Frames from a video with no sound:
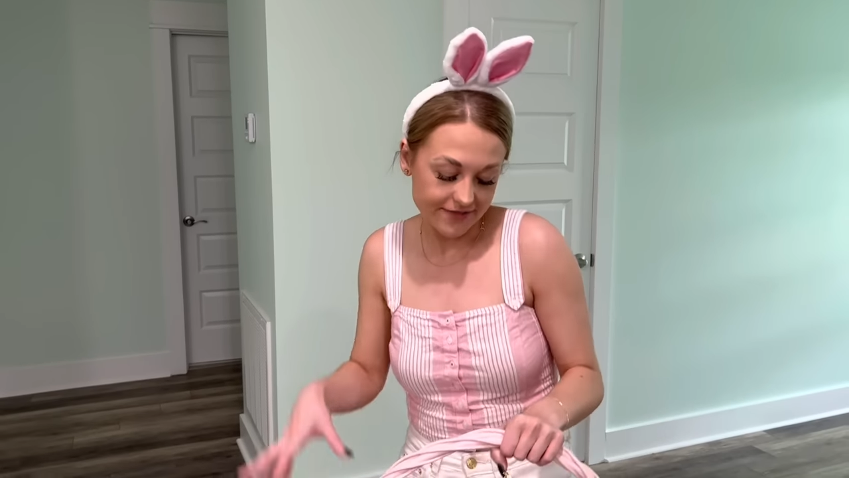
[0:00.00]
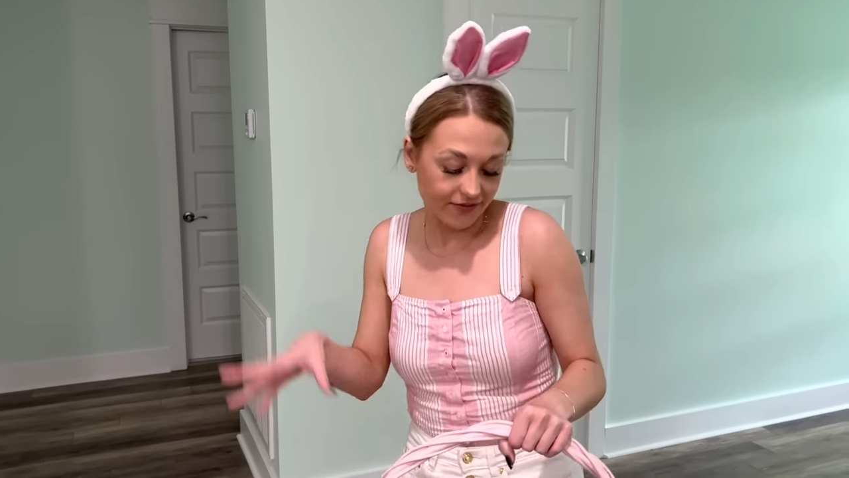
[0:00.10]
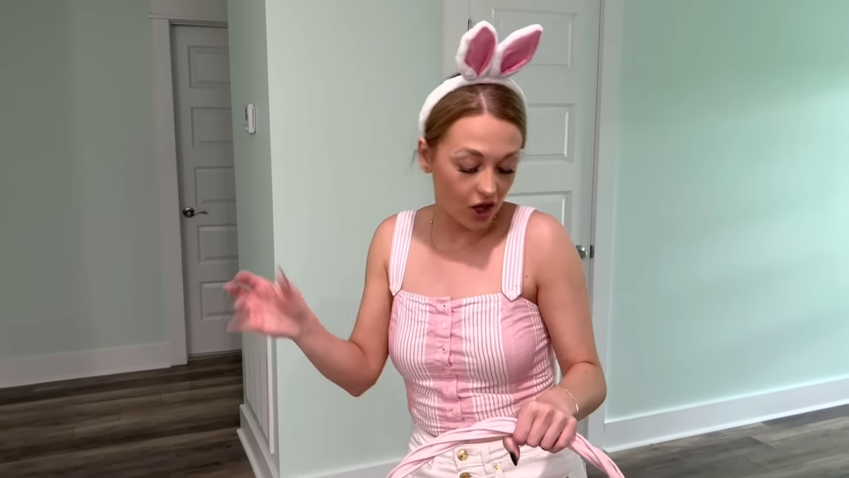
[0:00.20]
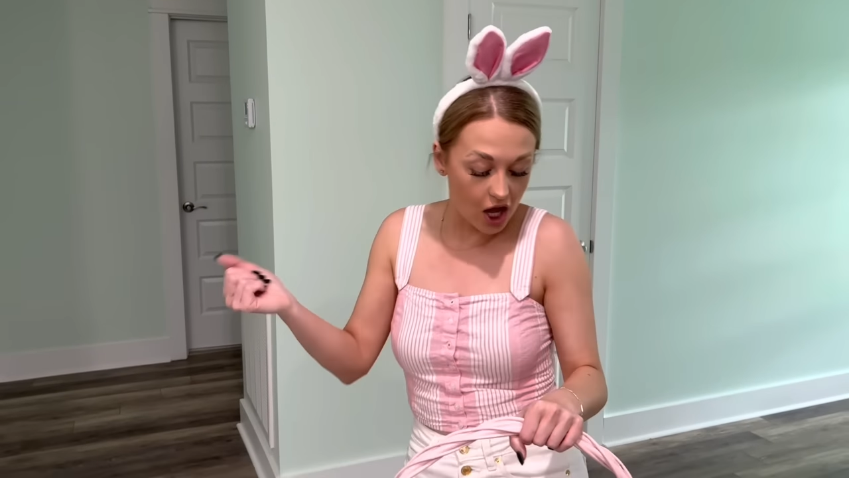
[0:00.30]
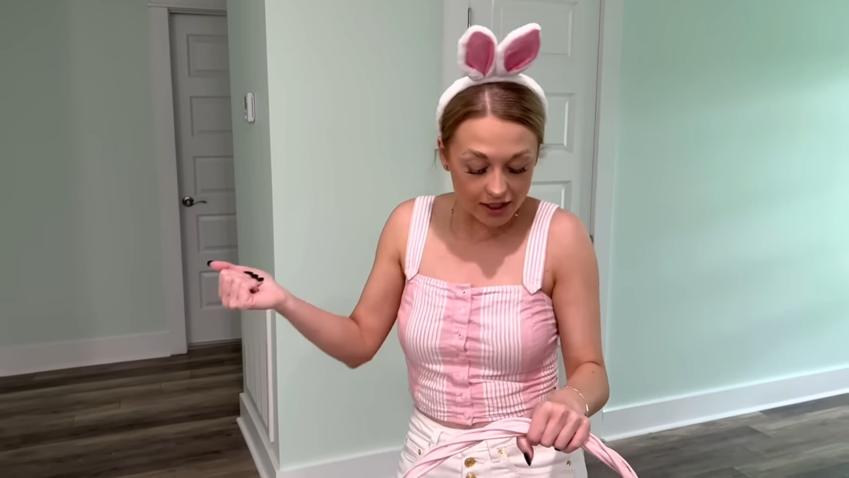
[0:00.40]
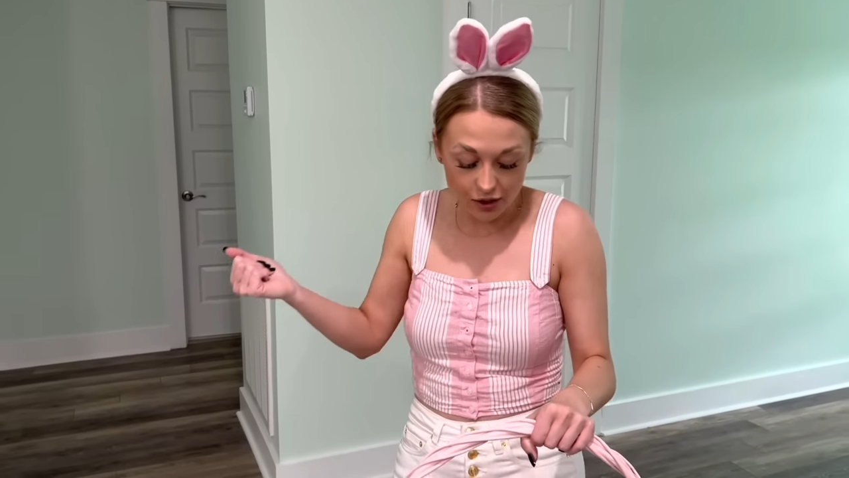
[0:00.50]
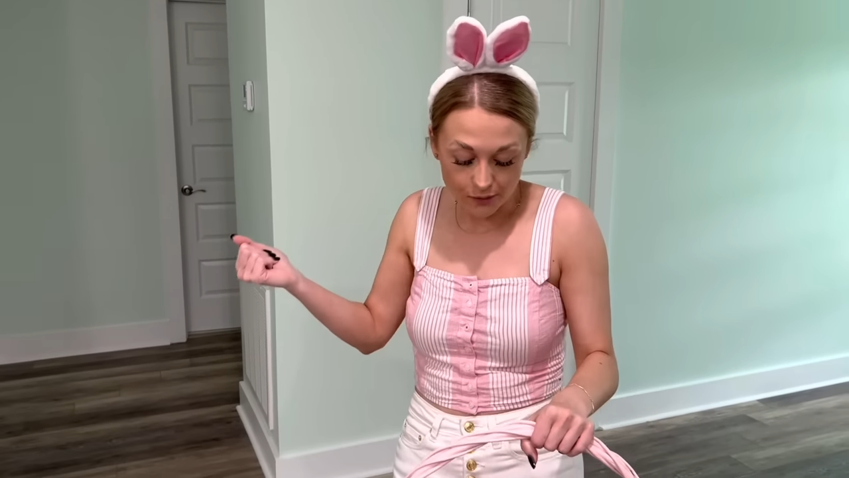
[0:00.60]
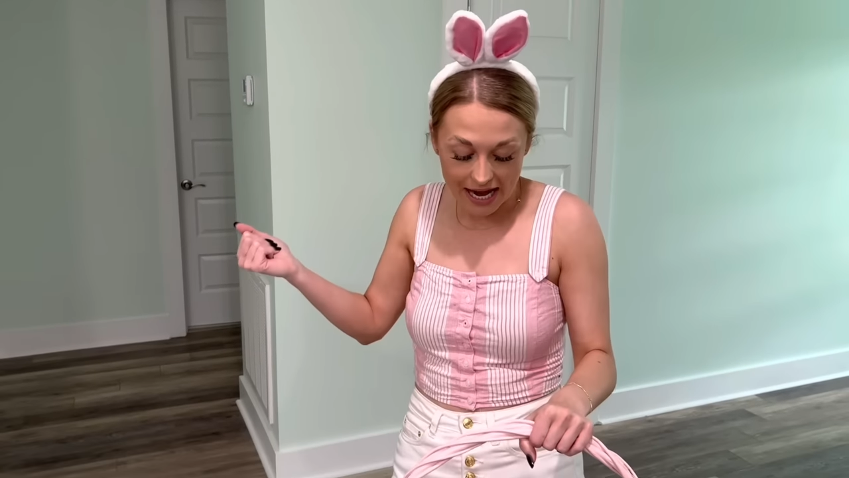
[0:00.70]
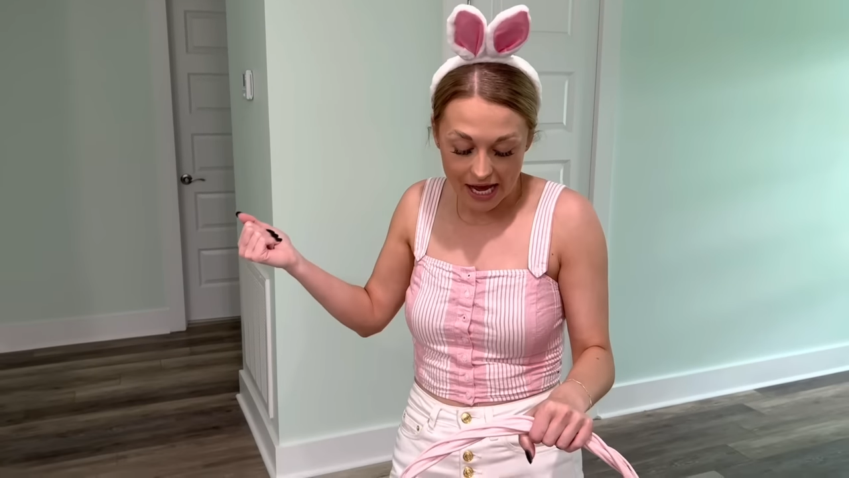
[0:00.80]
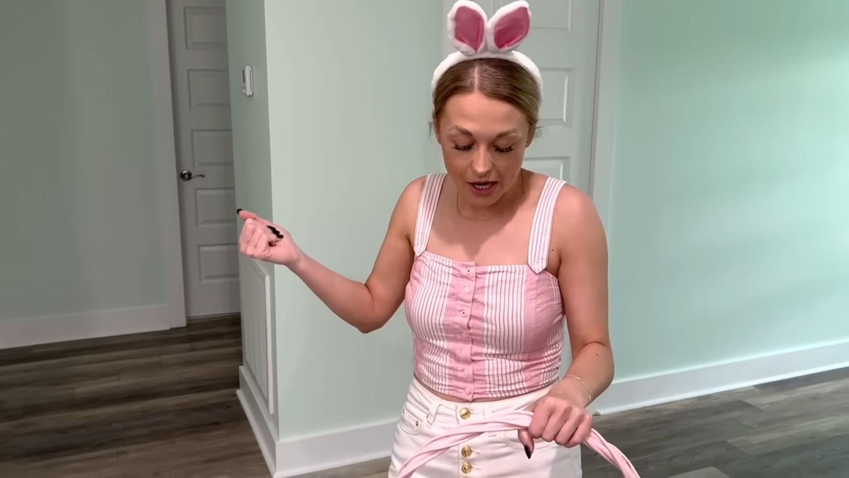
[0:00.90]
flocking
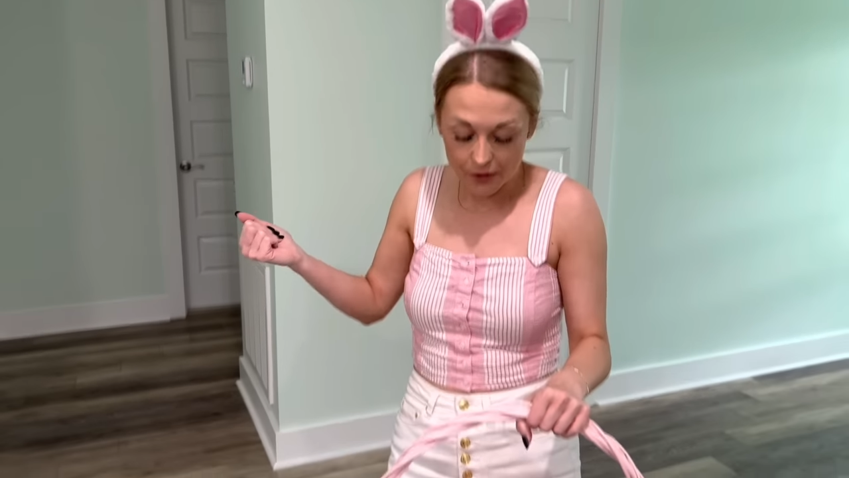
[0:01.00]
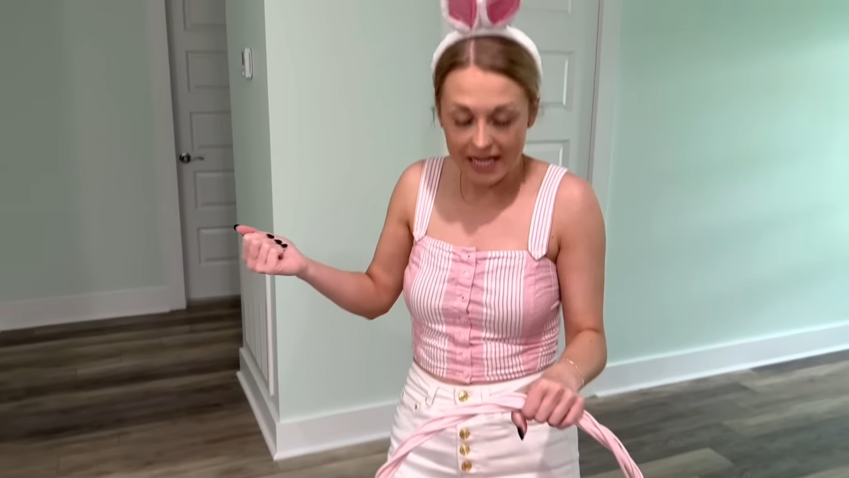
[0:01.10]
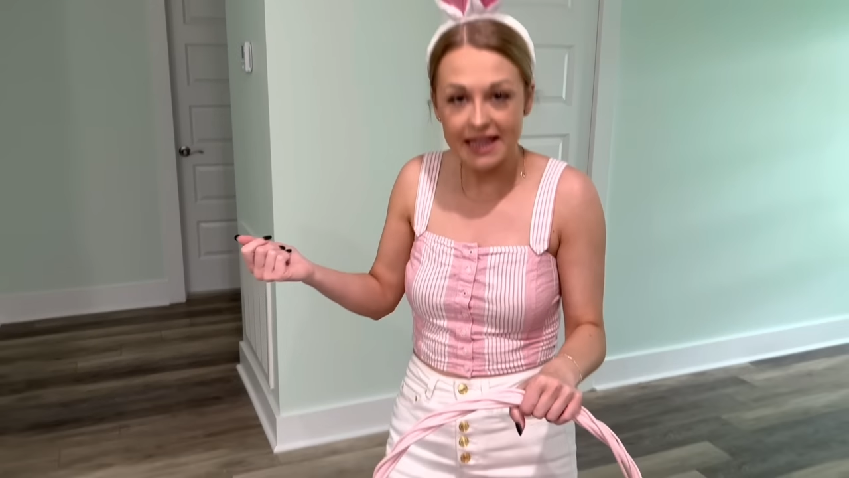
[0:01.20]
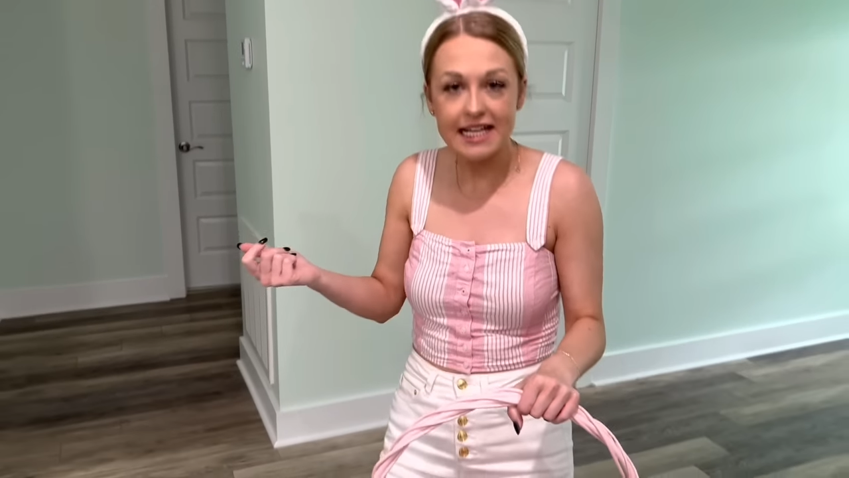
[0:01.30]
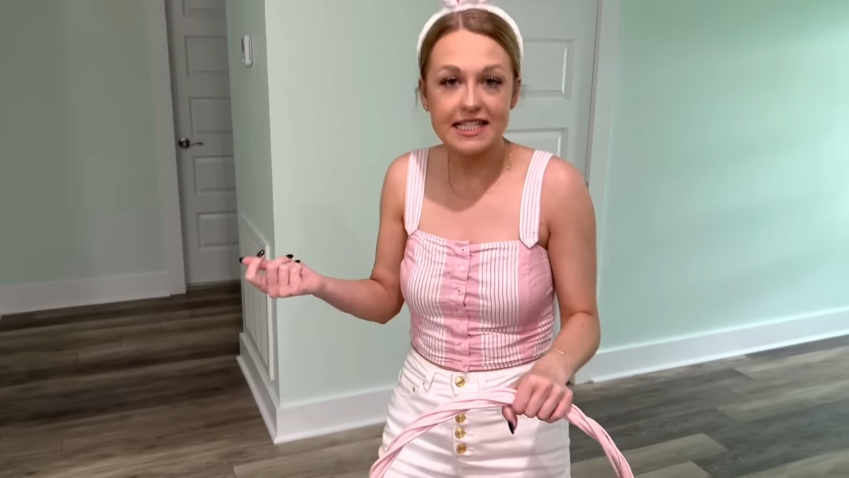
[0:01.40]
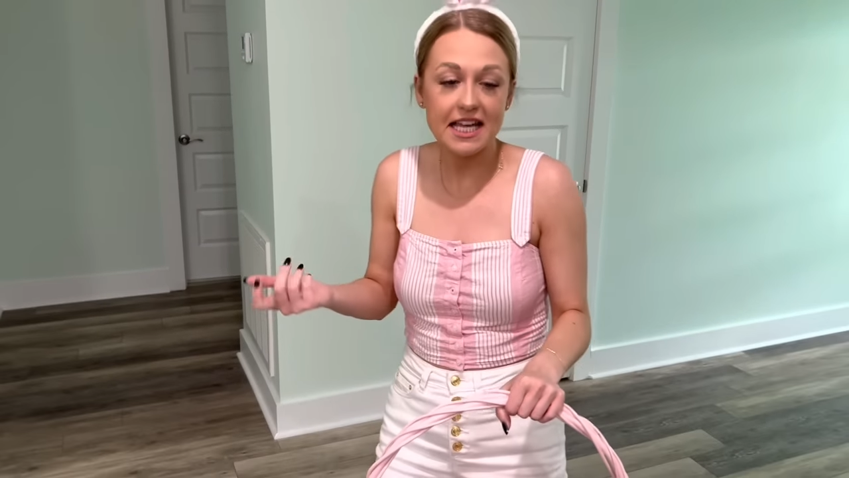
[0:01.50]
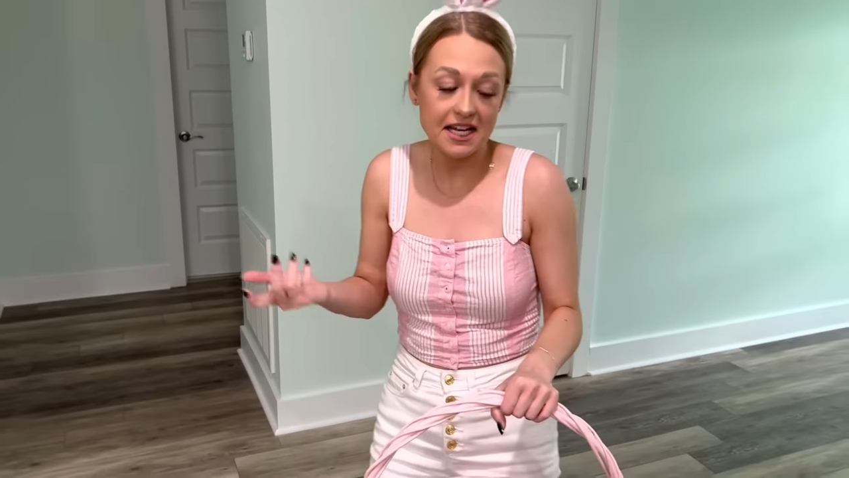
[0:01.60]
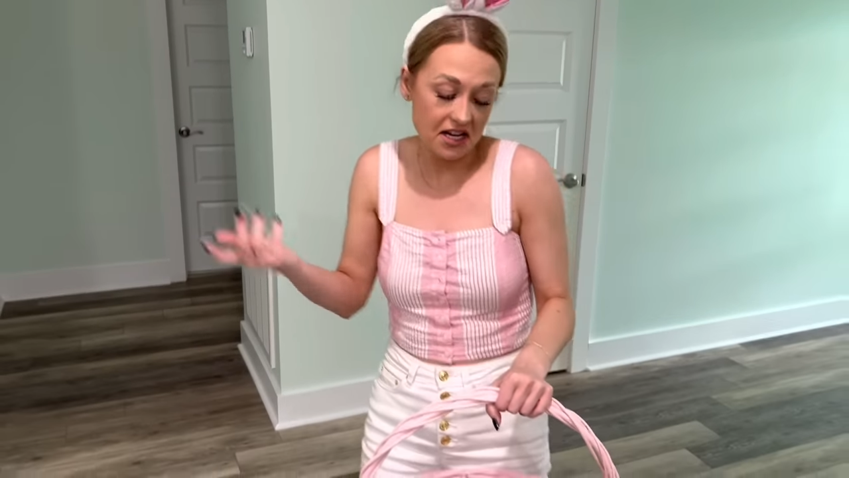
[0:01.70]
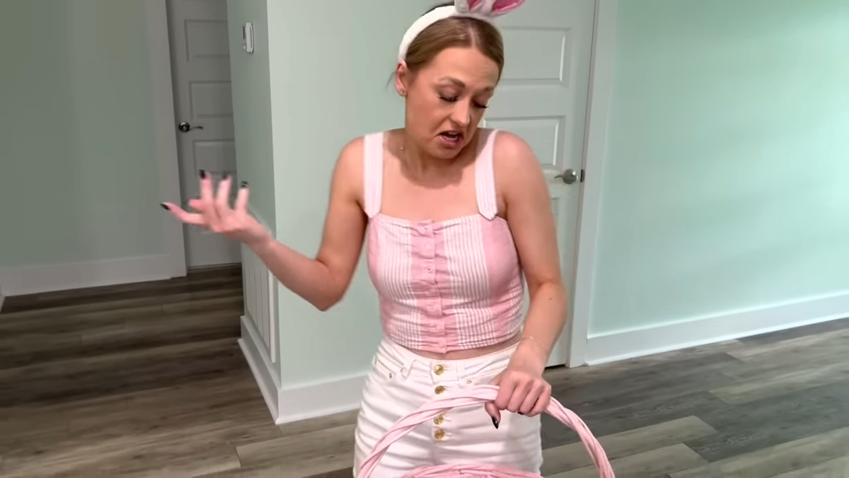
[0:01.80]
around and they said,